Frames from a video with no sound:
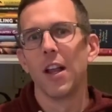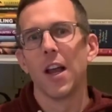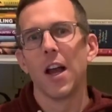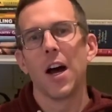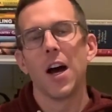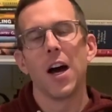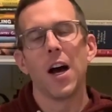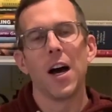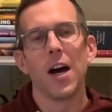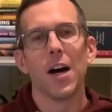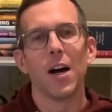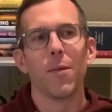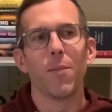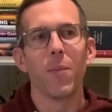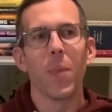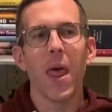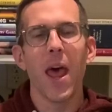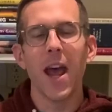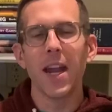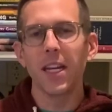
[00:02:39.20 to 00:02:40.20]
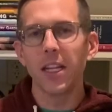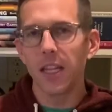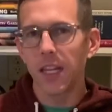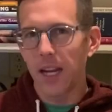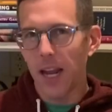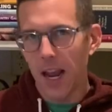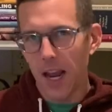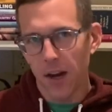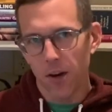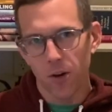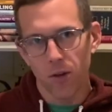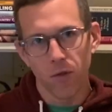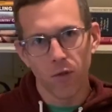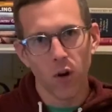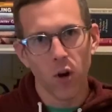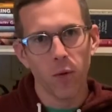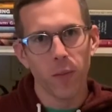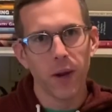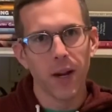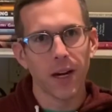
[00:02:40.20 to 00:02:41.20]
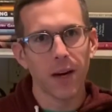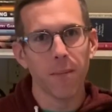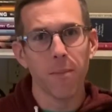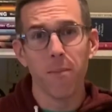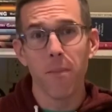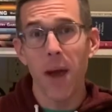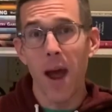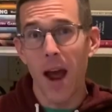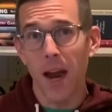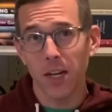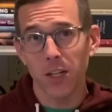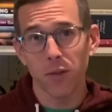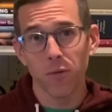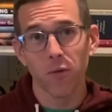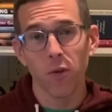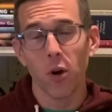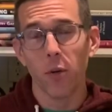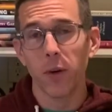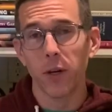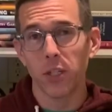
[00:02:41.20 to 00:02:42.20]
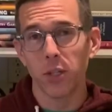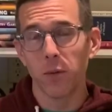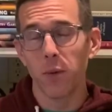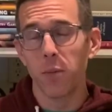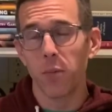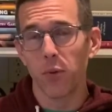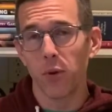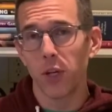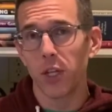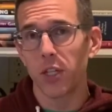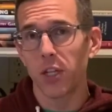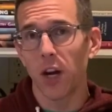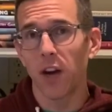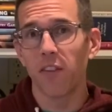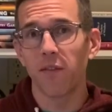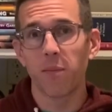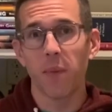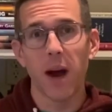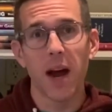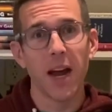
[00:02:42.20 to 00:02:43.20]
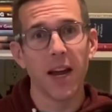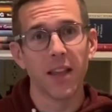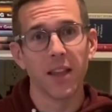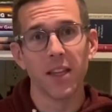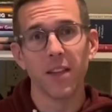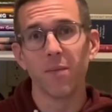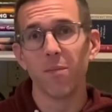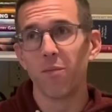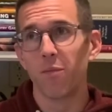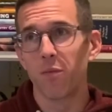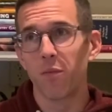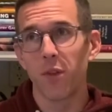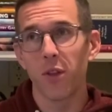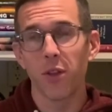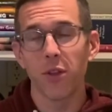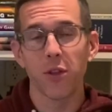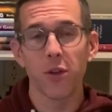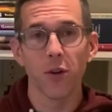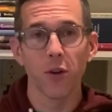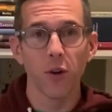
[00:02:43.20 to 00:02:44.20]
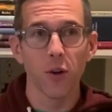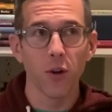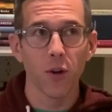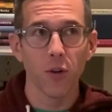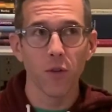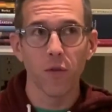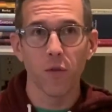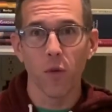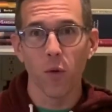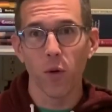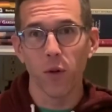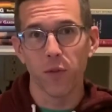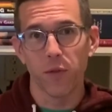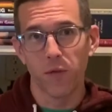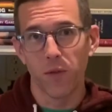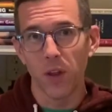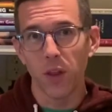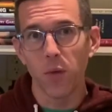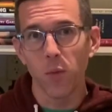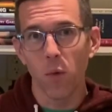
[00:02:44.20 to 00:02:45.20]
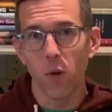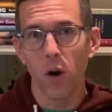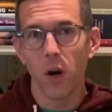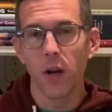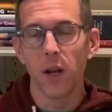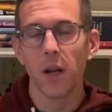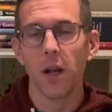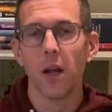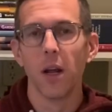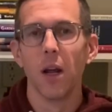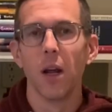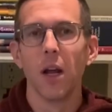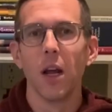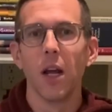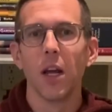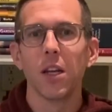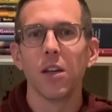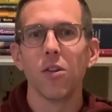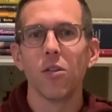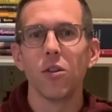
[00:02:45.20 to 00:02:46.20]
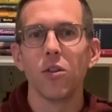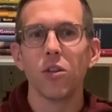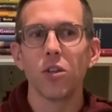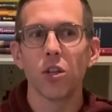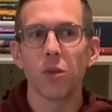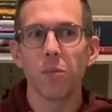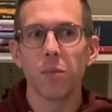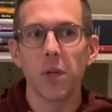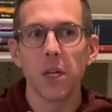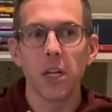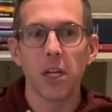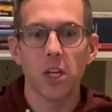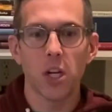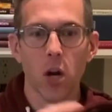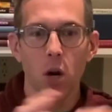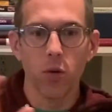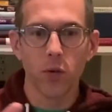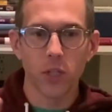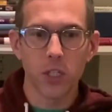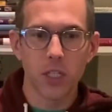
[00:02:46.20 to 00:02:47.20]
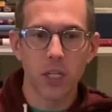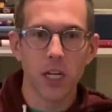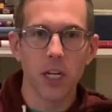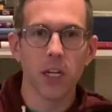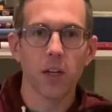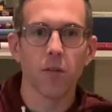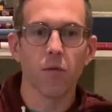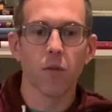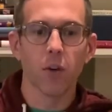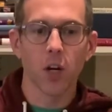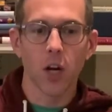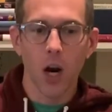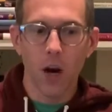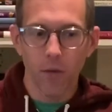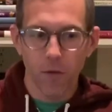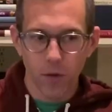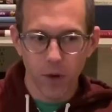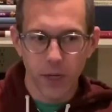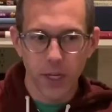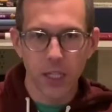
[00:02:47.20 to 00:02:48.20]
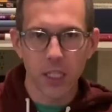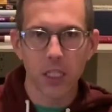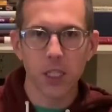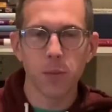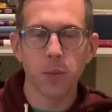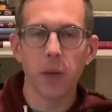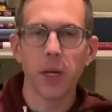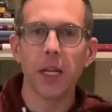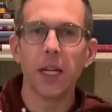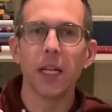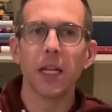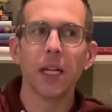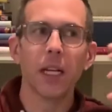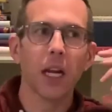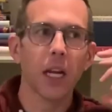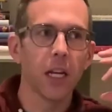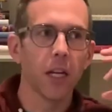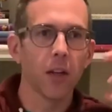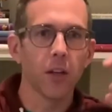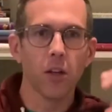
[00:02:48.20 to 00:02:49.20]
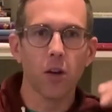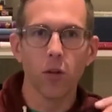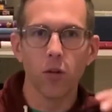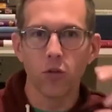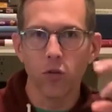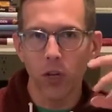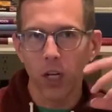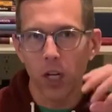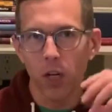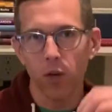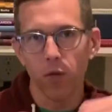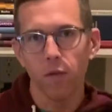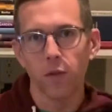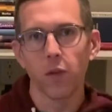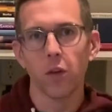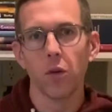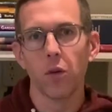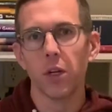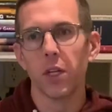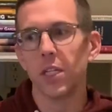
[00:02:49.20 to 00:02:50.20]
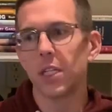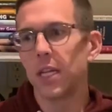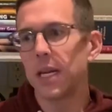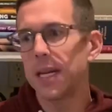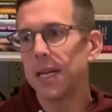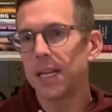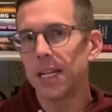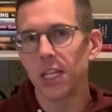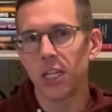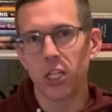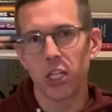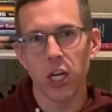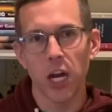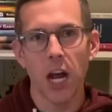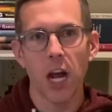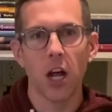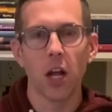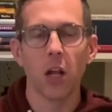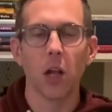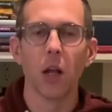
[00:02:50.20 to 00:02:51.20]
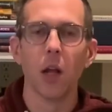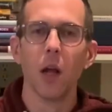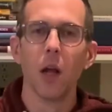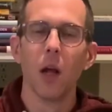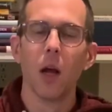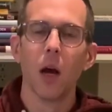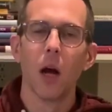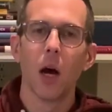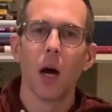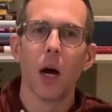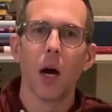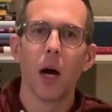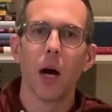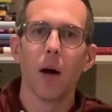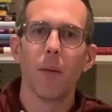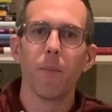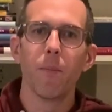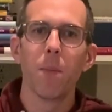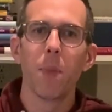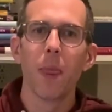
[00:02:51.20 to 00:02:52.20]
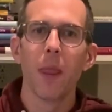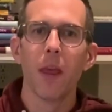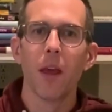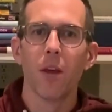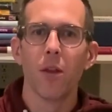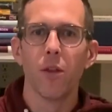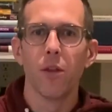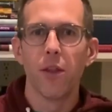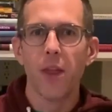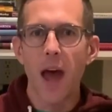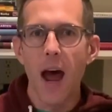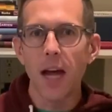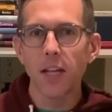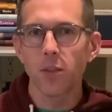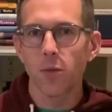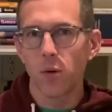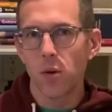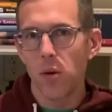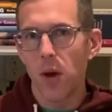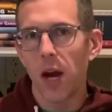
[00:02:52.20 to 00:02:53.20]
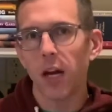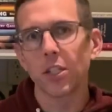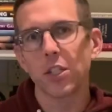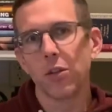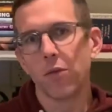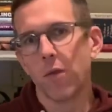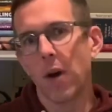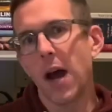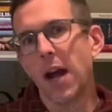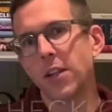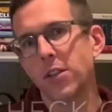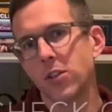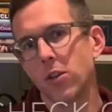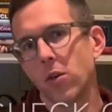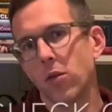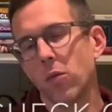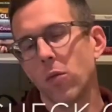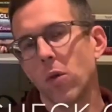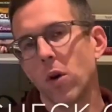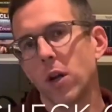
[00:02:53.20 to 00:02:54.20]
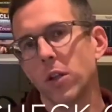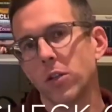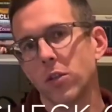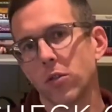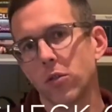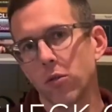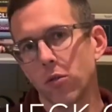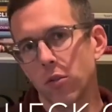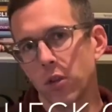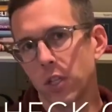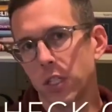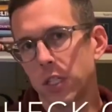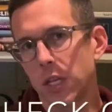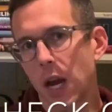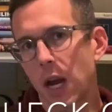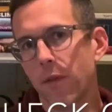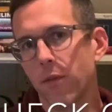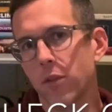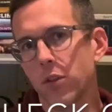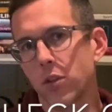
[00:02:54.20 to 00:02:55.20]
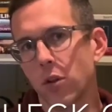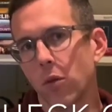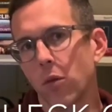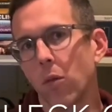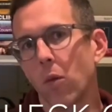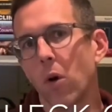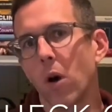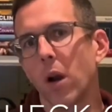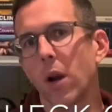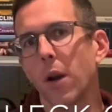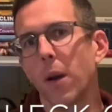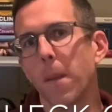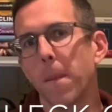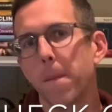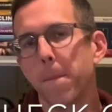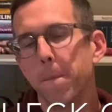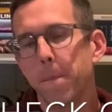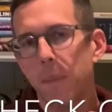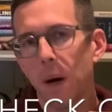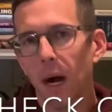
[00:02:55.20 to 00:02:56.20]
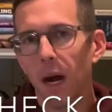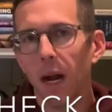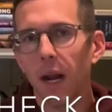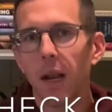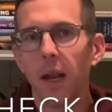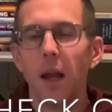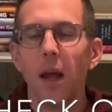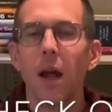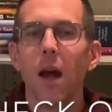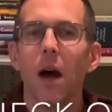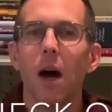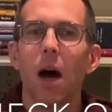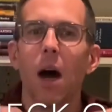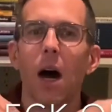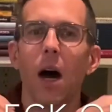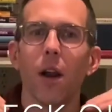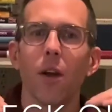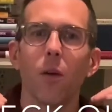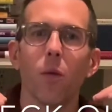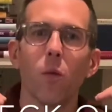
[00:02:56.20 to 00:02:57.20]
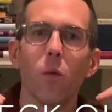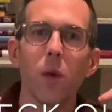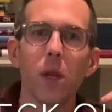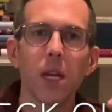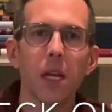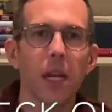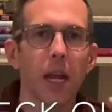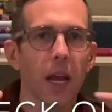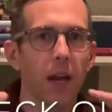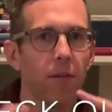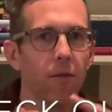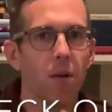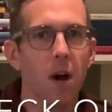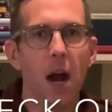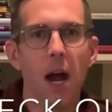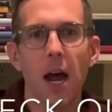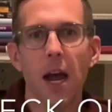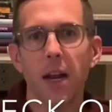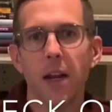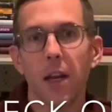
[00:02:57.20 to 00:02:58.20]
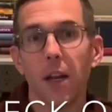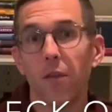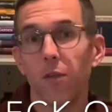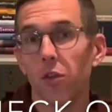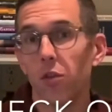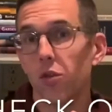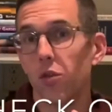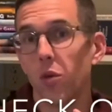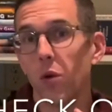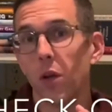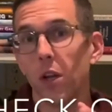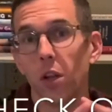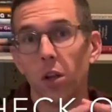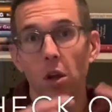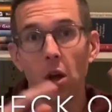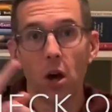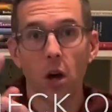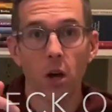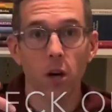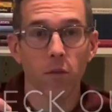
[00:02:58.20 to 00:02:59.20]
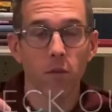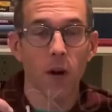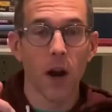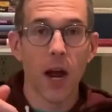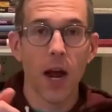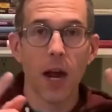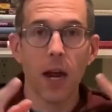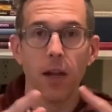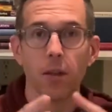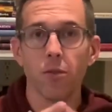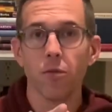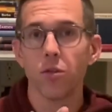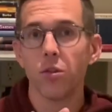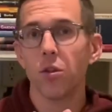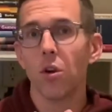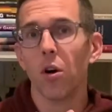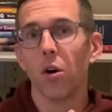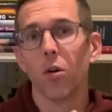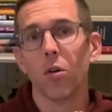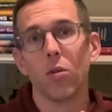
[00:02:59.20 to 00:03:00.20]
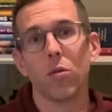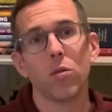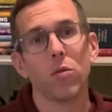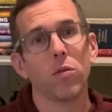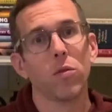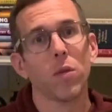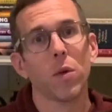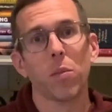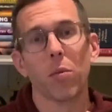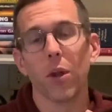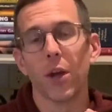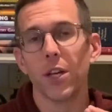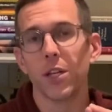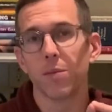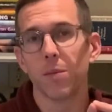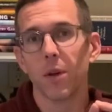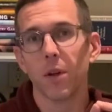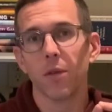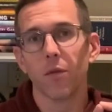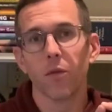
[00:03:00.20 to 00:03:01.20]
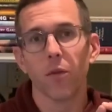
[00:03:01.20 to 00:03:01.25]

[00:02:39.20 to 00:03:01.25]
anything anaerobic, max aerobic should be pretty tough by the third, fourth, fifth one. You know, you should be coasting, recovering, spinning, getting, you know, drinking your fluids, eating a gel. That's when you actually ride zone one. So there is time for zone one. But on a weekend ride, if you're doing a long ride, there's no replacement